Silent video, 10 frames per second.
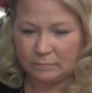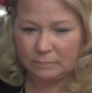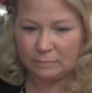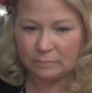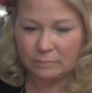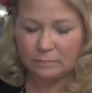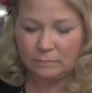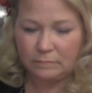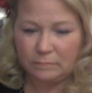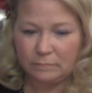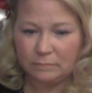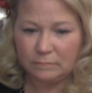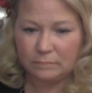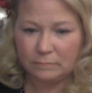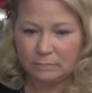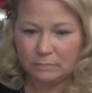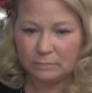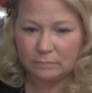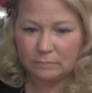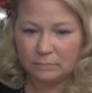
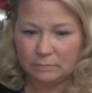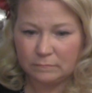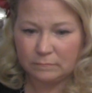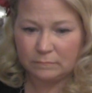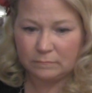This person isn't speaking.